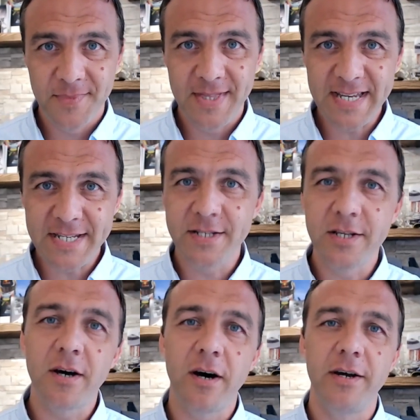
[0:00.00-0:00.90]
This is
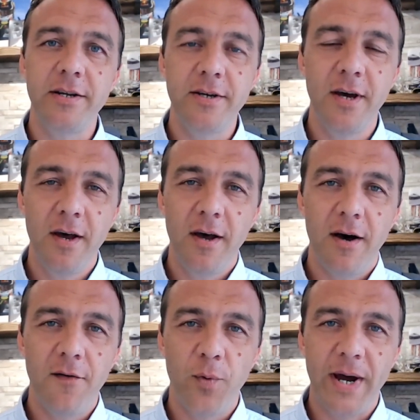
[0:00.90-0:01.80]
the kind
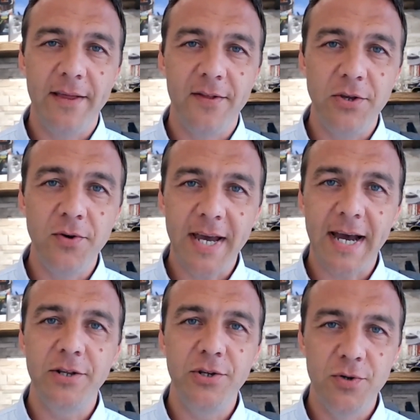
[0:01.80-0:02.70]
of way that you
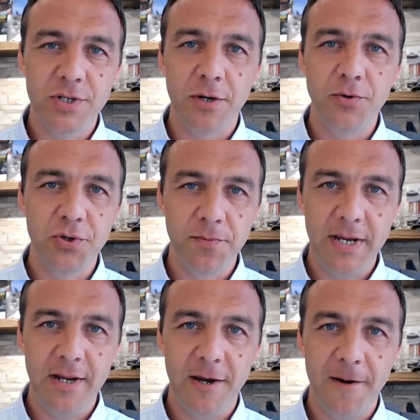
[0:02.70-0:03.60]
can use social
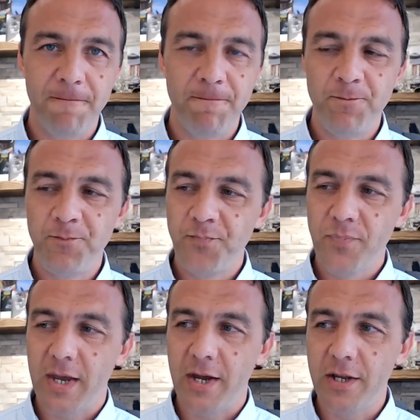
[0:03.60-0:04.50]
media,
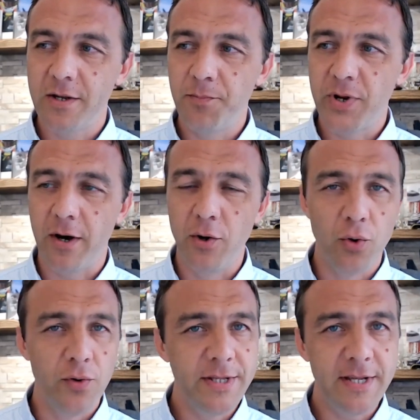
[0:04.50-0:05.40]
and you can put it on
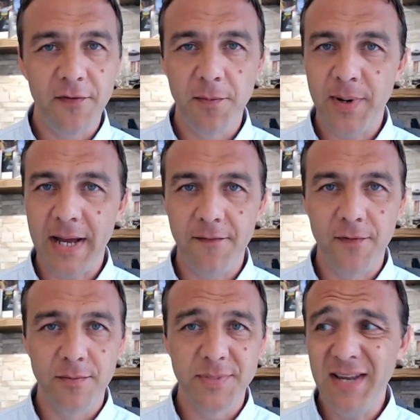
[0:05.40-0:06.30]
all the different
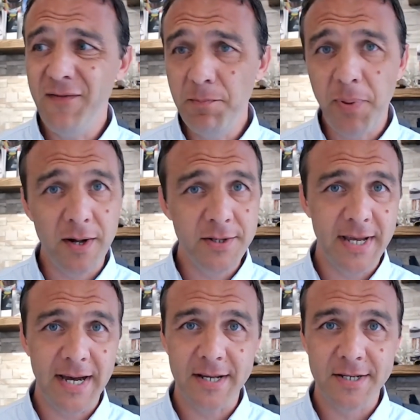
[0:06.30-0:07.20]
platforms, even
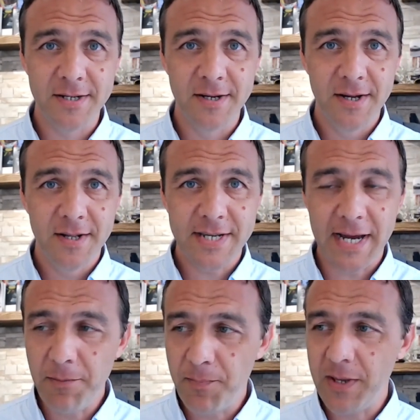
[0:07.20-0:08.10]
podcast,
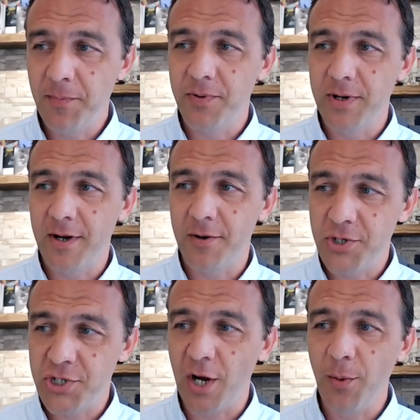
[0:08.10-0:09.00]
telling people, you know,
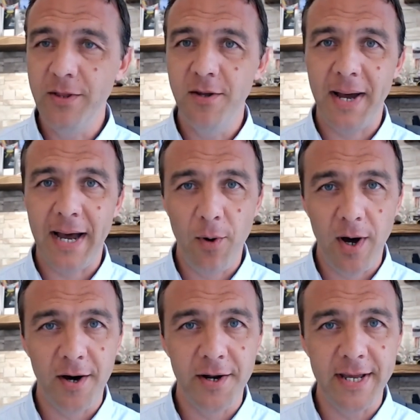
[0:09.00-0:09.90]
showing them how
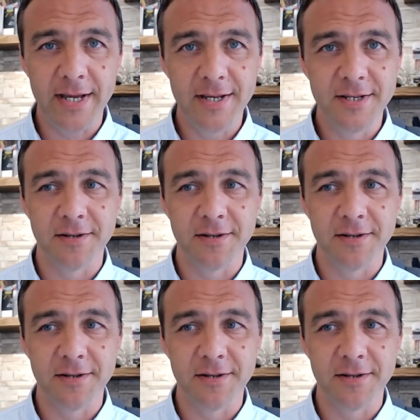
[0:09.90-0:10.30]
hard it is.